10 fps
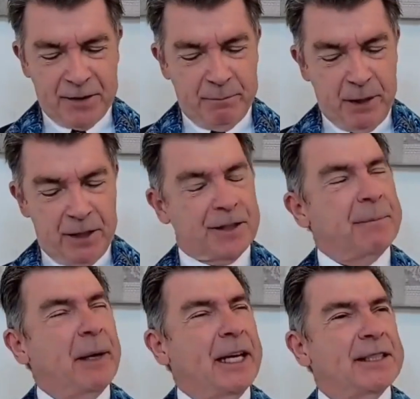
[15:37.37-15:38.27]
to build
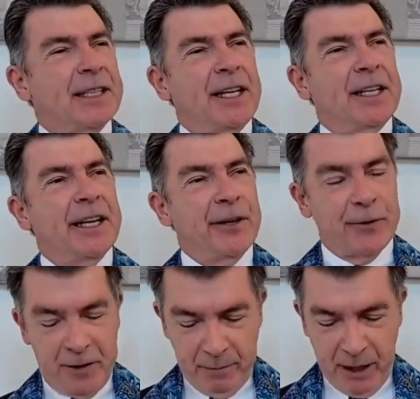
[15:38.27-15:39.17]
and maintain
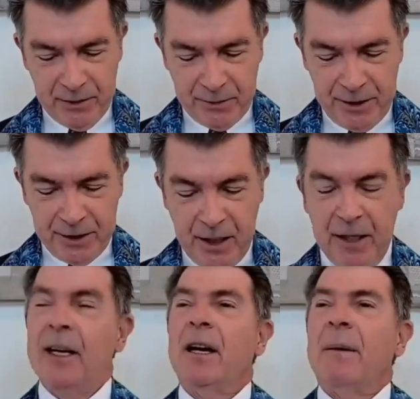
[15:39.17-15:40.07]
healthy boundaries
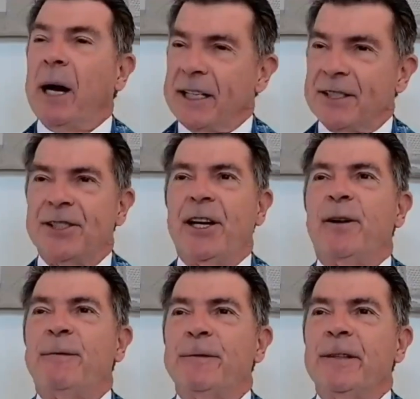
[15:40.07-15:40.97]
by
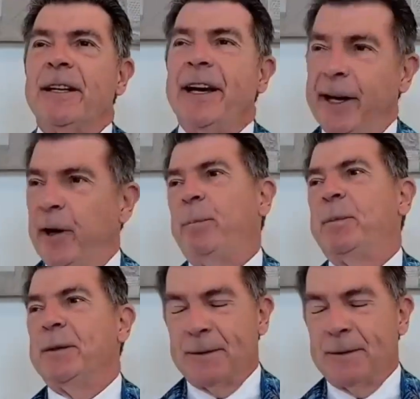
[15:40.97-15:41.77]
self-help.